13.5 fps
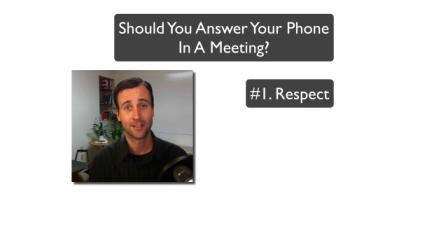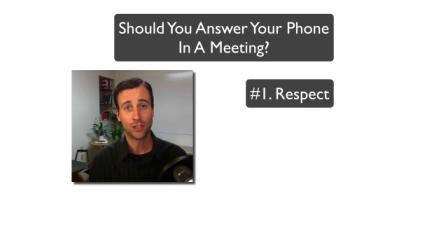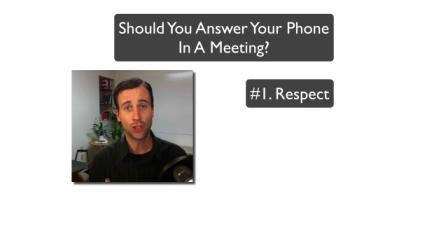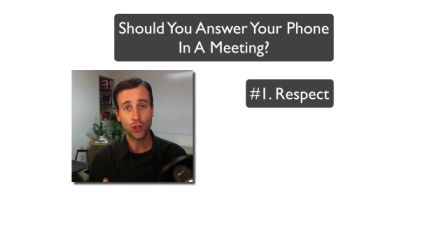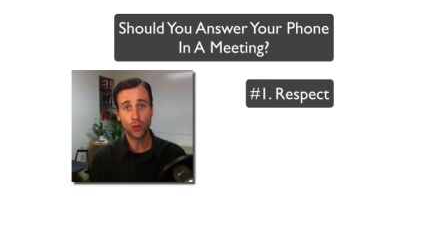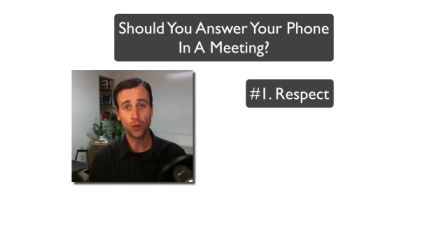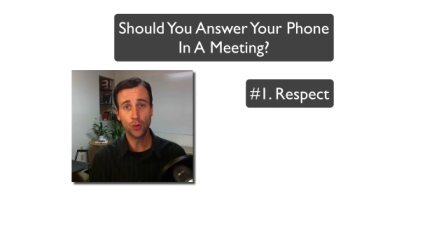
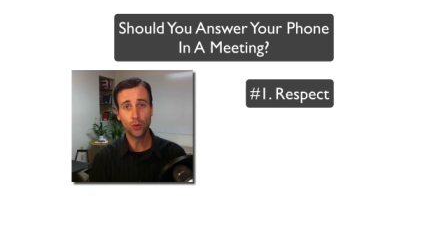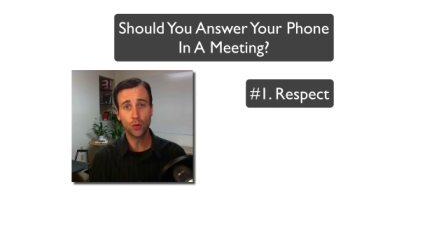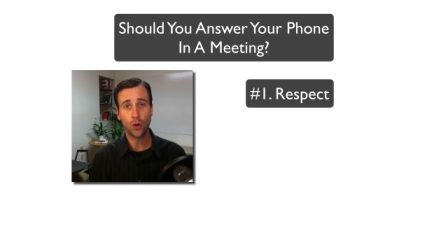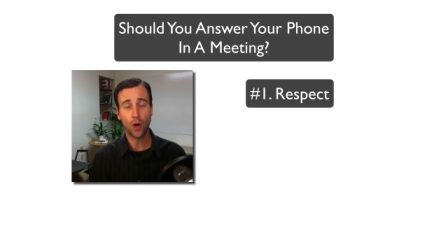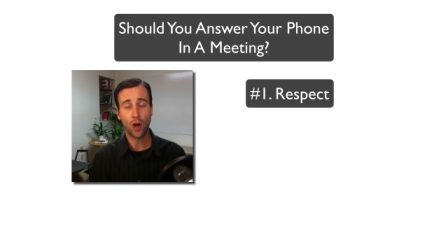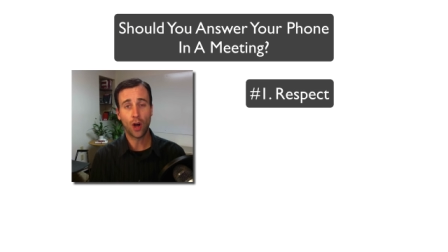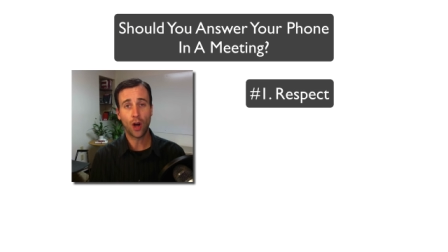You
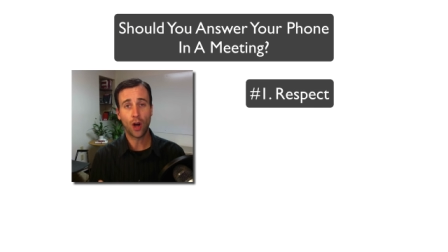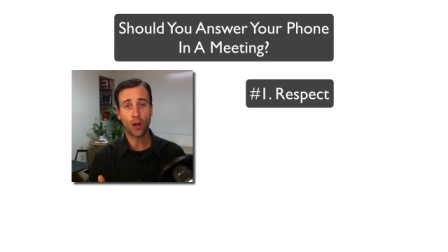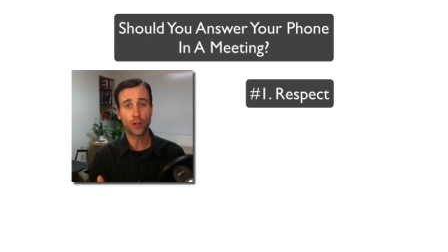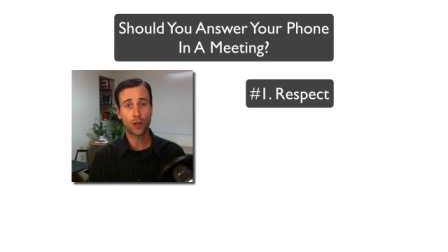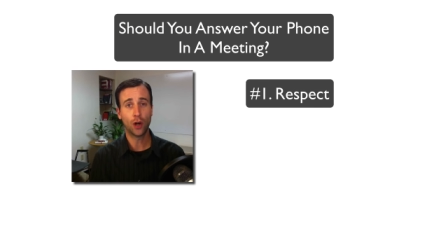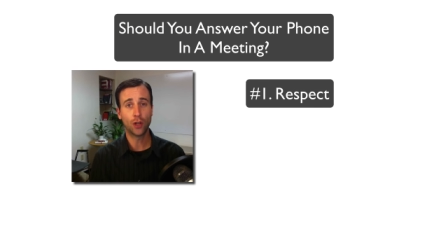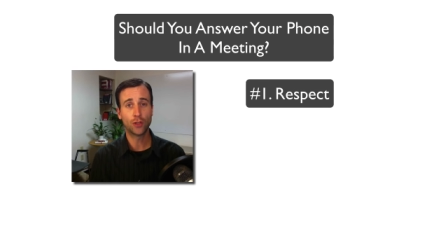are
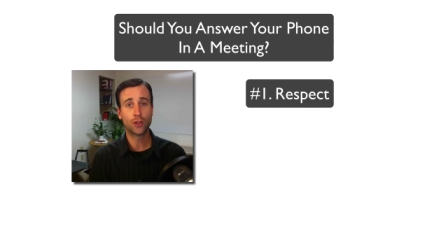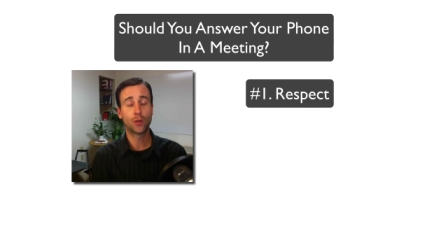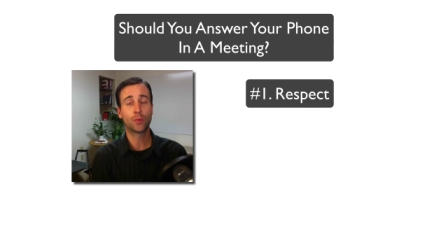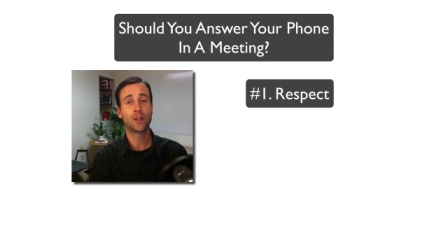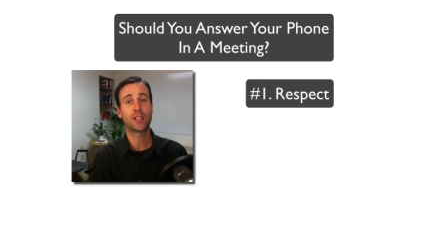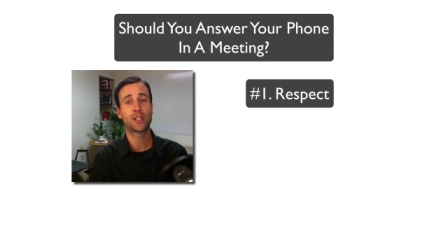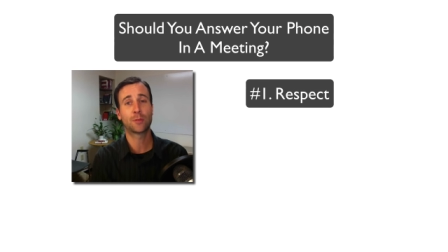called to
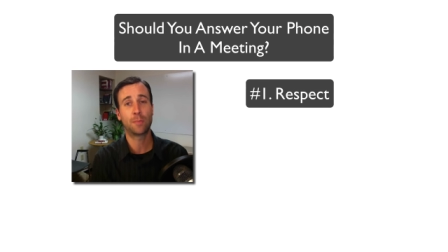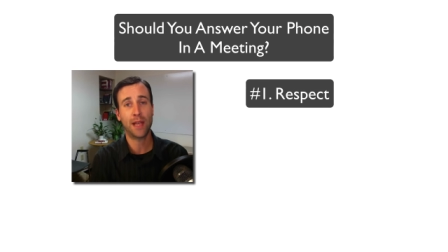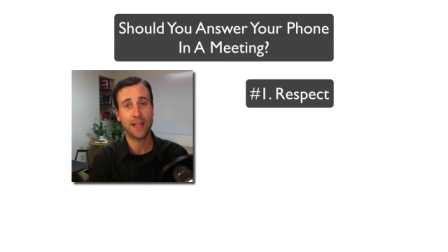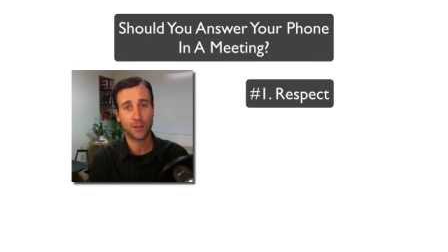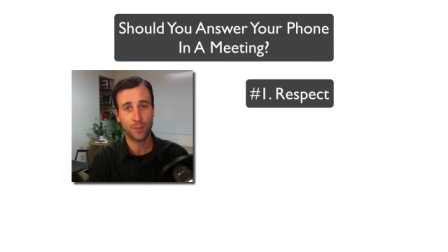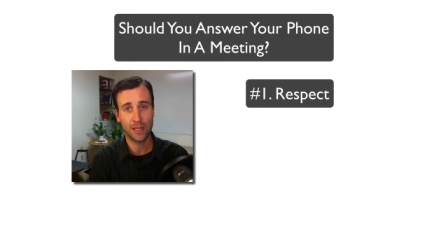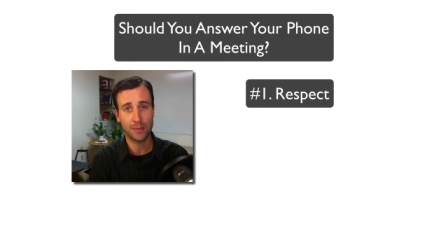
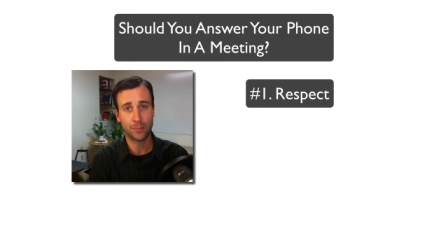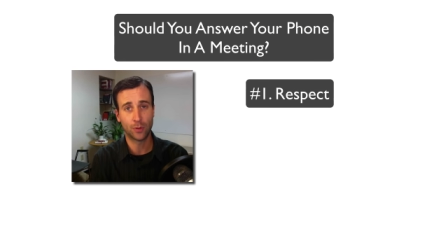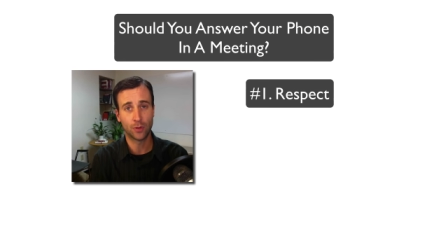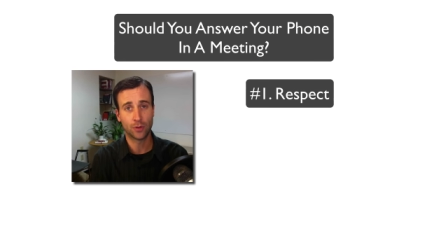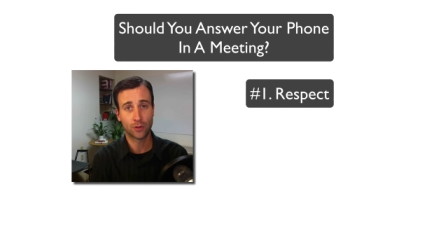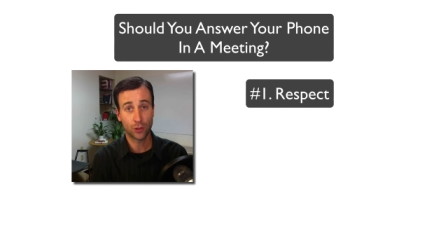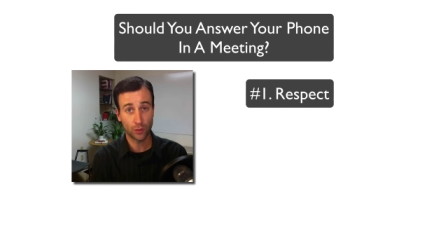respect people,
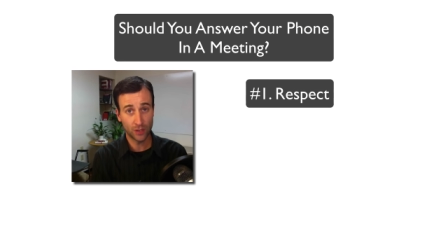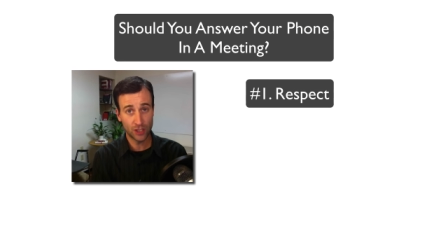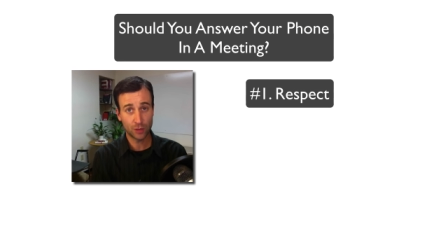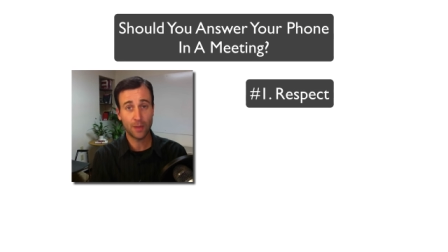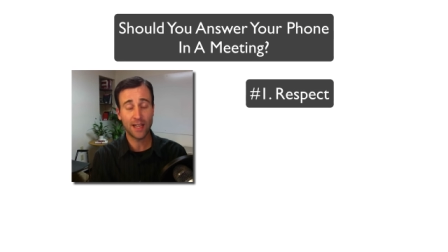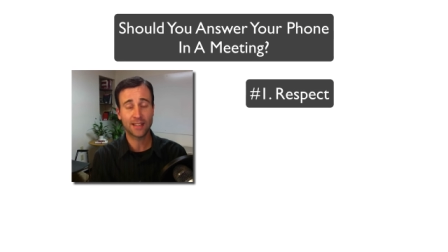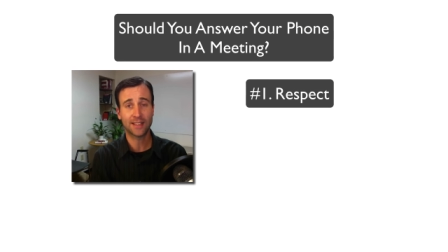to
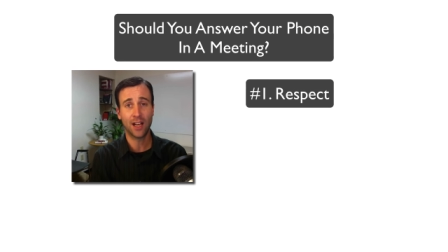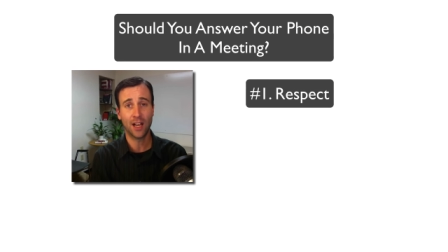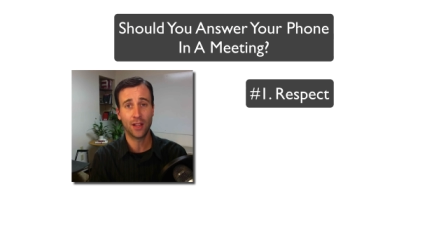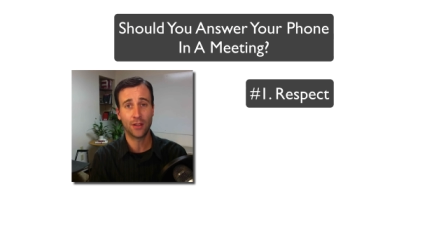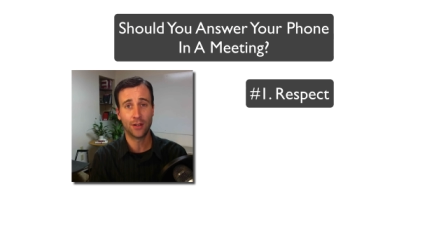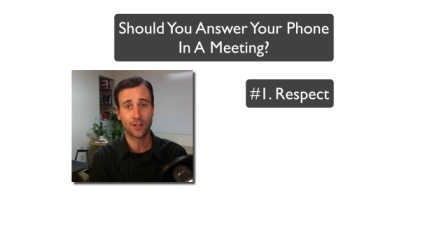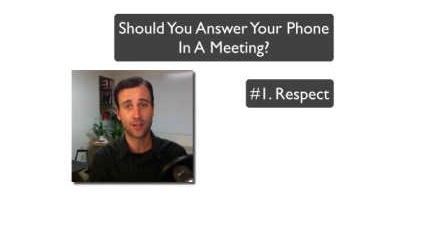respect
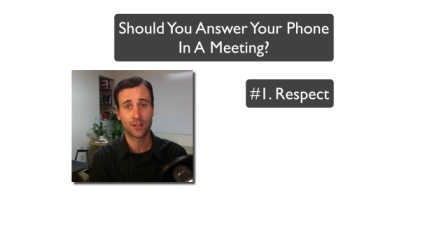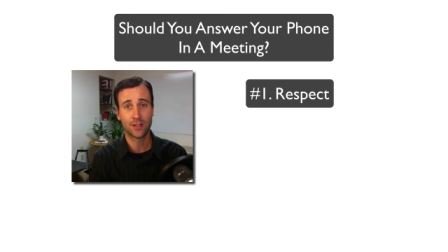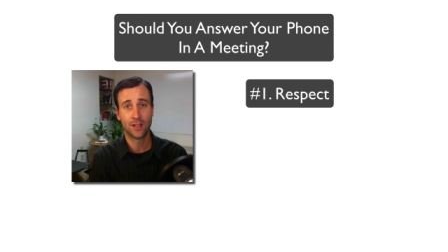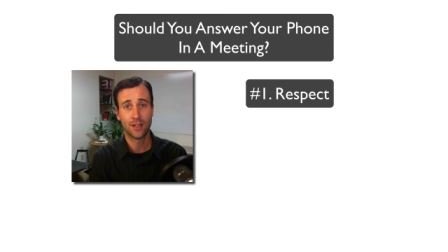others.